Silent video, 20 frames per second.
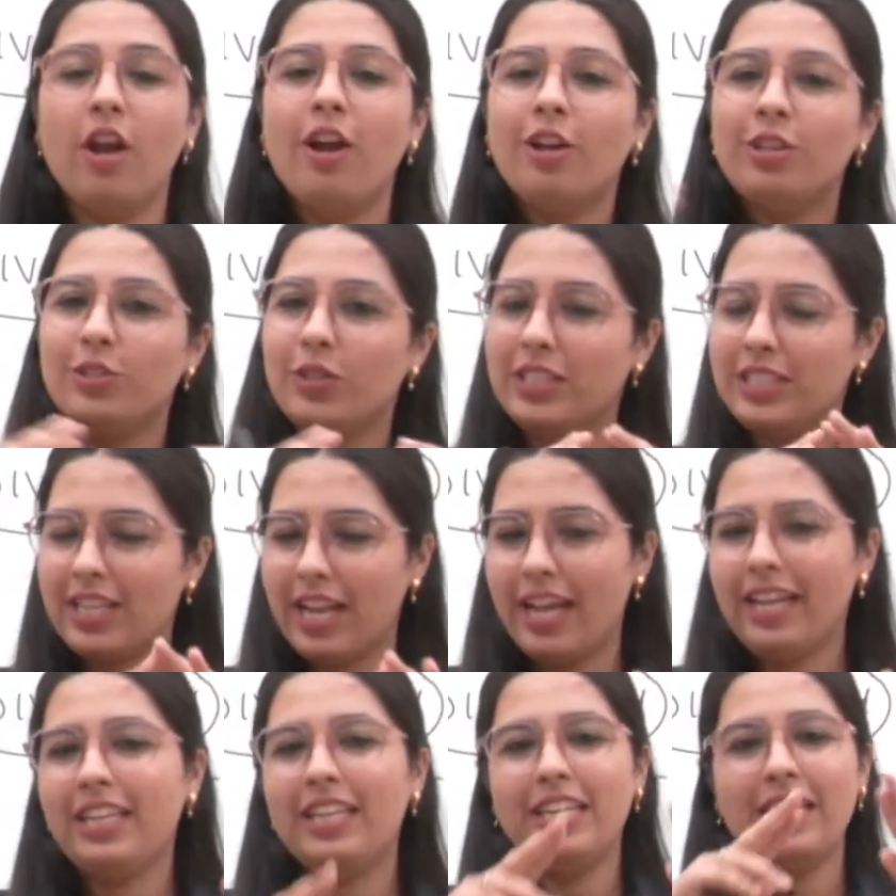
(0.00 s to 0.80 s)
So it's
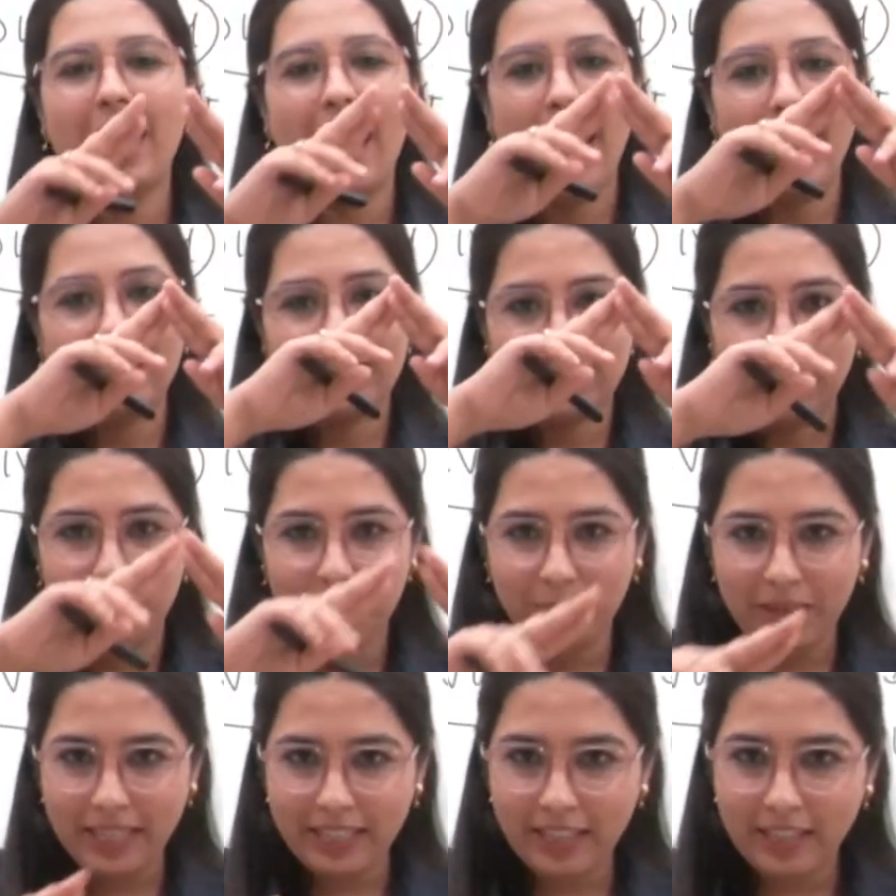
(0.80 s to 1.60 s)
like he has
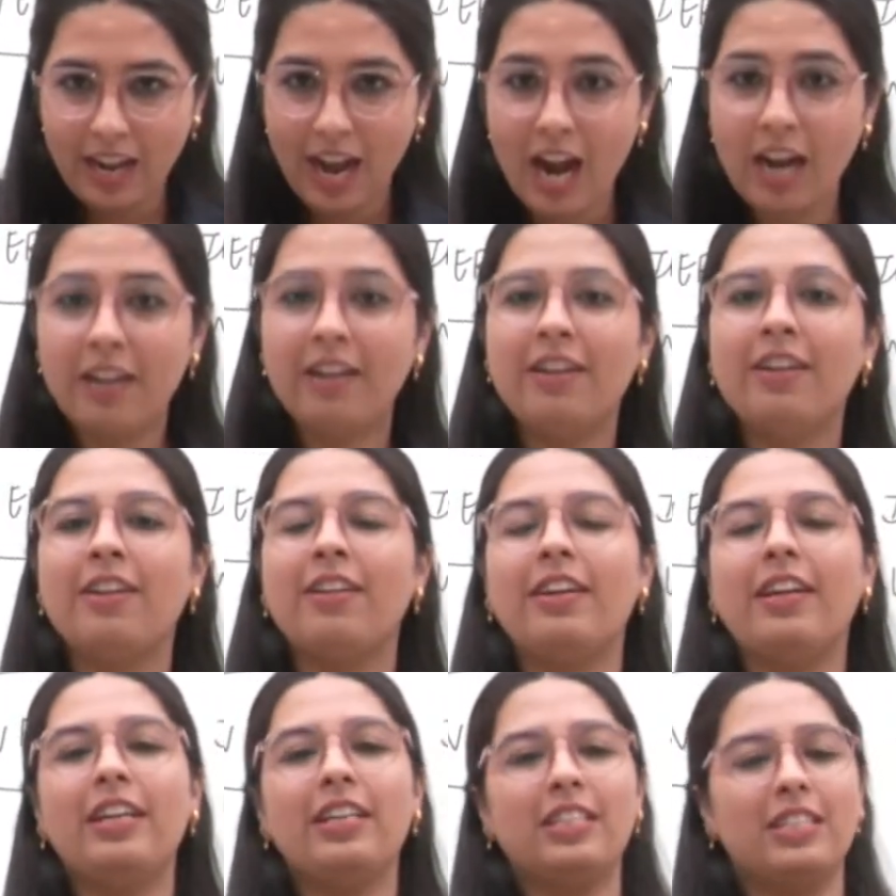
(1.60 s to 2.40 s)
completed
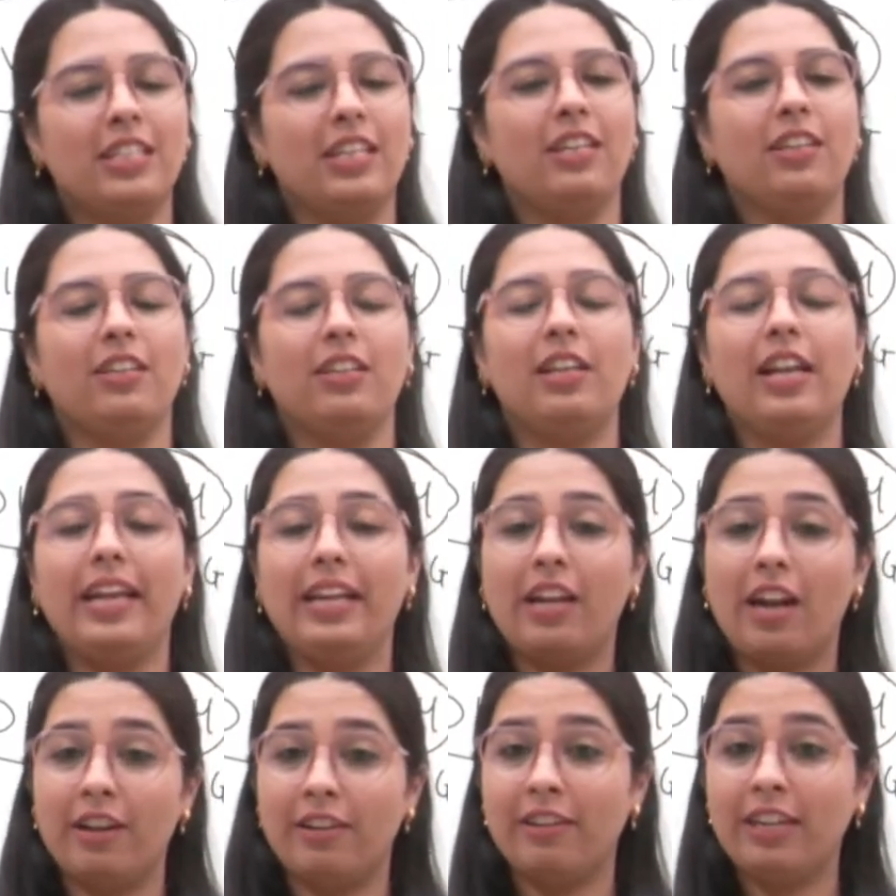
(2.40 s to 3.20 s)

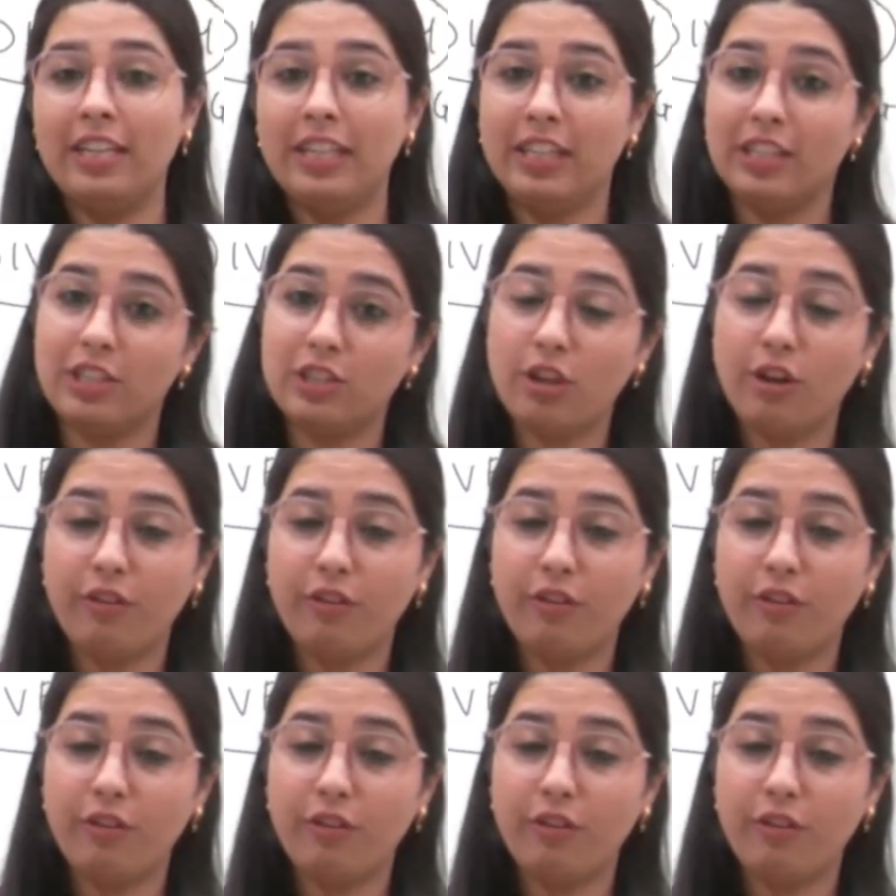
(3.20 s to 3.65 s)
100 years